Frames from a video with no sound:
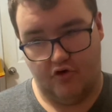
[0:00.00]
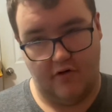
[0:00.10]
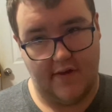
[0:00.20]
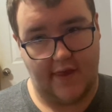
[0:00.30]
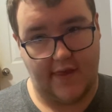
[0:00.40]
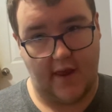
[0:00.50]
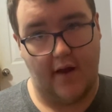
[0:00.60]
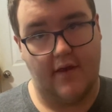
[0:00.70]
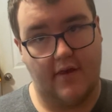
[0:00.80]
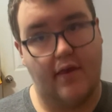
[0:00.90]
Chris is
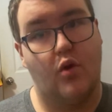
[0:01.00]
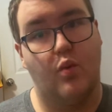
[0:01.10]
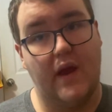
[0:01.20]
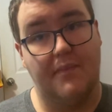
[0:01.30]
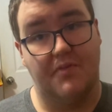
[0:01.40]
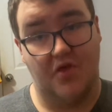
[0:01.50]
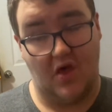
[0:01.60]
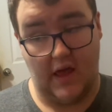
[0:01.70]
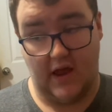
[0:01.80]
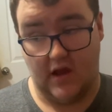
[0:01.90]
like sweeps the
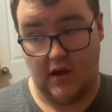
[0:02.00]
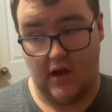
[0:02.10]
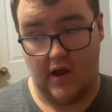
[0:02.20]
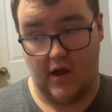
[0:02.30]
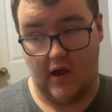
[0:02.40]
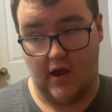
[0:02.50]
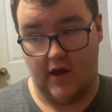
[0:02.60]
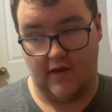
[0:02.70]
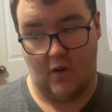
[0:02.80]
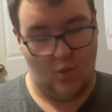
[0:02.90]
leg.
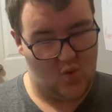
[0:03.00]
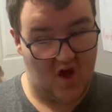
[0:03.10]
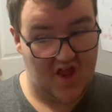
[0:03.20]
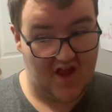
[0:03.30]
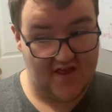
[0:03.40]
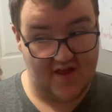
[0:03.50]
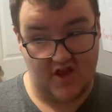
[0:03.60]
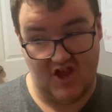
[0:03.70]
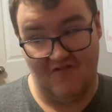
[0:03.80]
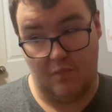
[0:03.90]
And he's like, what? And he's like,
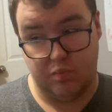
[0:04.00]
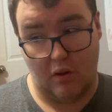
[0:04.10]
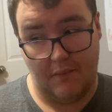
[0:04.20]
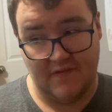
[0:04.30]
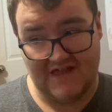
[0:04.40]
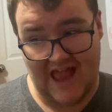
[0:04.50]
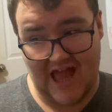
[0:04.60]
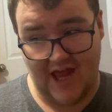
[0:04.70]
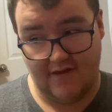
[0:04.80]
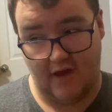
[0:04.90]
do you have a problem with that?
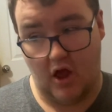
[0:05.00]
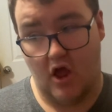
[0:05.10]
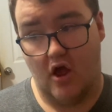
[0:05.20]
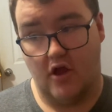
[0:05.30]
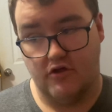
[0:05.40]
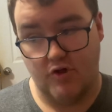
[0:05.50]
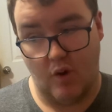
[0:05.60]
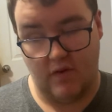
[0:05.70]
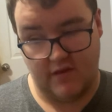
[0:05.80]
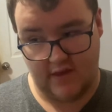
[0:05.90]
And he's like,
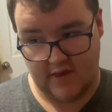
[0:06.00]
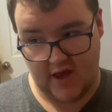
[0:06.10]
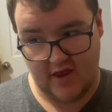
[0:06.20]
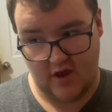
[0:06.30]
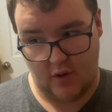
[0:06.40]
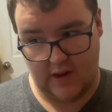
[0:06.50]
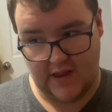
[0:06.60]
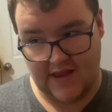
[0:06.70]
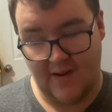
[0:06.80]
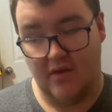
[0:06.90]
no, sensei. So he
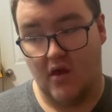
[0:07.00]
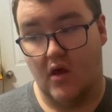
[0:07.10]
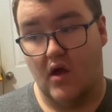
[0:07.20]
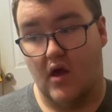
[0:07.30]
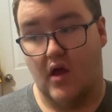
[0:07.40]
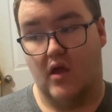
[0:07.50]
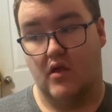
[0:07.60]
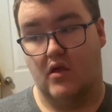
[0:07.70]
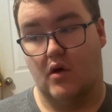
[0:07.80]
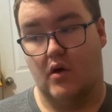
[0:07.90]
ten,
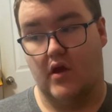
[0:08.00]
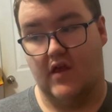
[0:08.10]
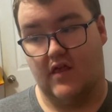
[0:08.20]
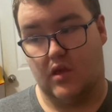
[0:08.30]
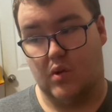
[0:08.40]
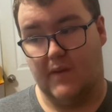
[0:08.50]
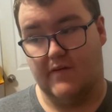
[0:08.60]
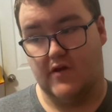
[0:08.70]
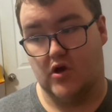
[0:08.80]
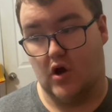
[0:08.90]
so he
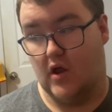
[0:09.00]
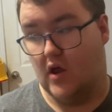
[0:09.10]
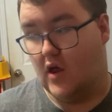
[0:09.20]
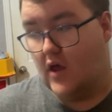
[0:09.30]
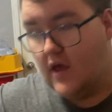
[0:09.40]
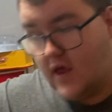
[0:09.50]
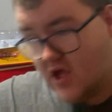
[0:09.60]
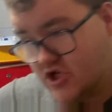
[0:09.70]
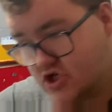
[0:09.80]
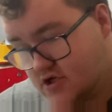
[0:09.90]
sleeps John. He
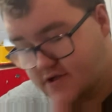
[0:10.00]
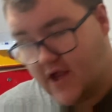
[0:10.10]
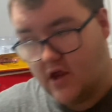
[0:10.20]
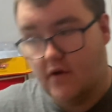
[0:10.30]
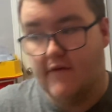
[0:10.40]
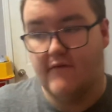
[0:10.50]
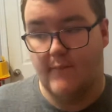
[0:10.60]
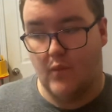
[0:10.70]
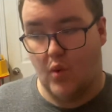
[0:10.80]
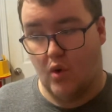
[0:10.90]
injures Daniel even
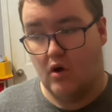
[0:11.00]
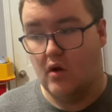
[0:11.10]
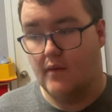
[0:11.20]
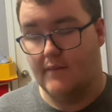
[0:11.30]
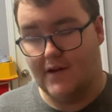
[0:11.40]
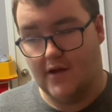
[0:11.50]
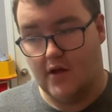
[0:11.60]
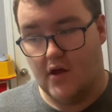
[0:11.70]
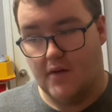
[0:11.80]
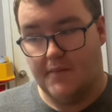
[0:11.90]
more, but
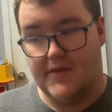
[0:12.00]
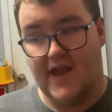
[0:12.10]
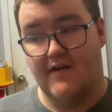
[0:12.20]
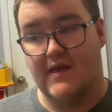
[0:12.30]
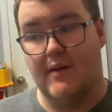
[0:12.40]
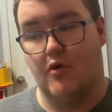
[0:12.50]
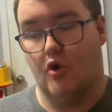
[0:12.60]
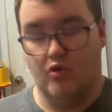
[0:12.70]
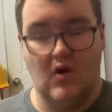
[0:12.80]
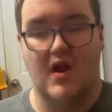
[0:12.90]
but Daniel's able to
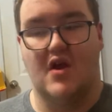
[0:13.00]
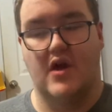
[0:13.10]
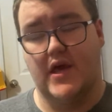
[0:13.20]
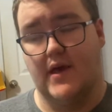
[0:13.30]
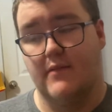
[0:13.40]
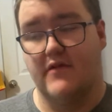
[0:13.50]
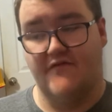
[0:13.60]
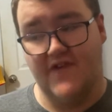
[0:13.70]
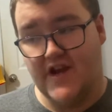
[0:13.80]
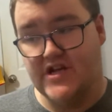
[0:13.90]
crane kick him,
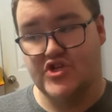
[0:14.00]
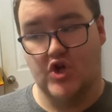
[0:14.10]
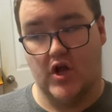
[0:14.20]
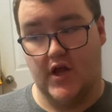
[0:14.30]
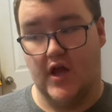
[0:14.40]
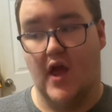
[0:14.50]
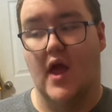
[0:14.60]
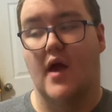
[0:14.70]
defeating Johnny.